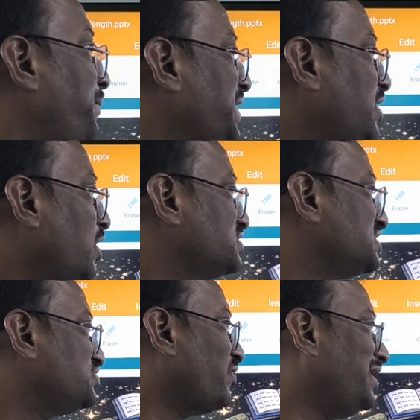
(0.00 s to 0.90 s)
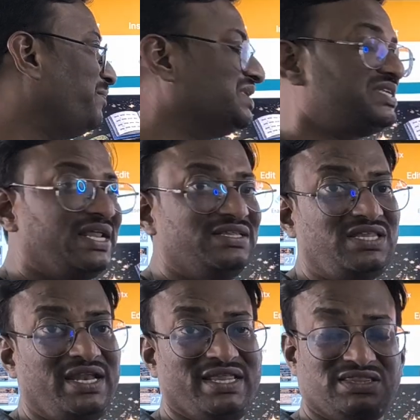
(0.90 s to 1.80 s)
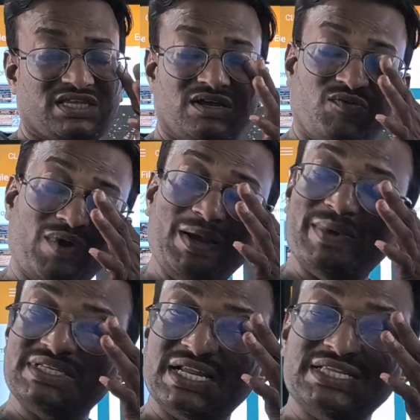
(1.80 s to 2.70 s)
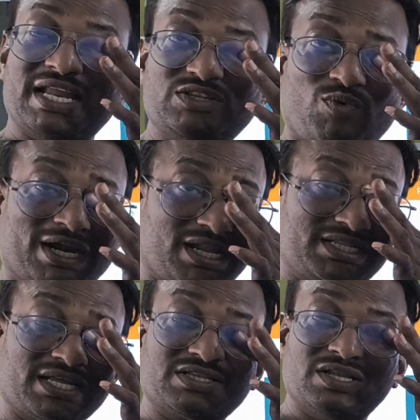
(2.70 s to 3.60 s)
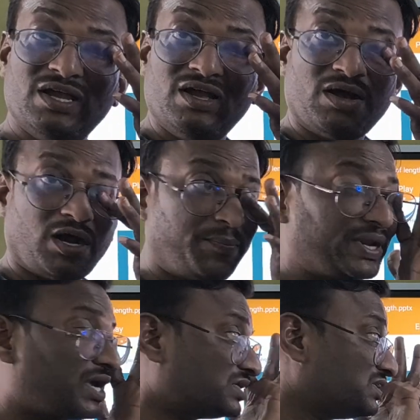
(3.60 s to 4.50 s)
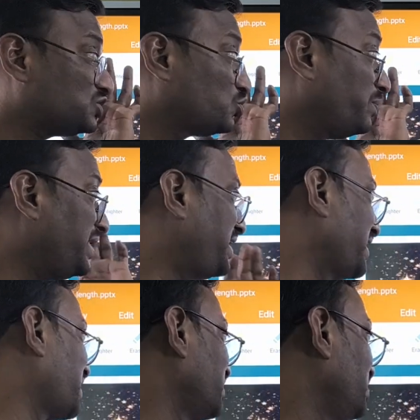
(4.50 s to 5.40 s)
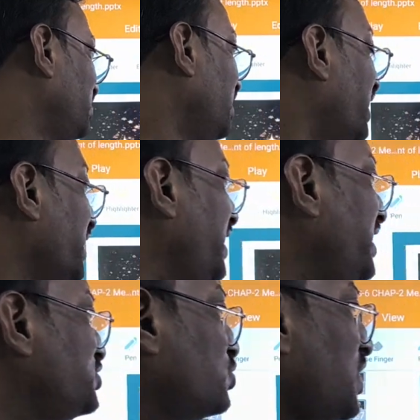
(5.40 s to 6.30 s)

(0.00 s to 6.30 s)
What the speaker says: precautions while measuring the length. While measuring the length, what are the precautions to be taken? Reading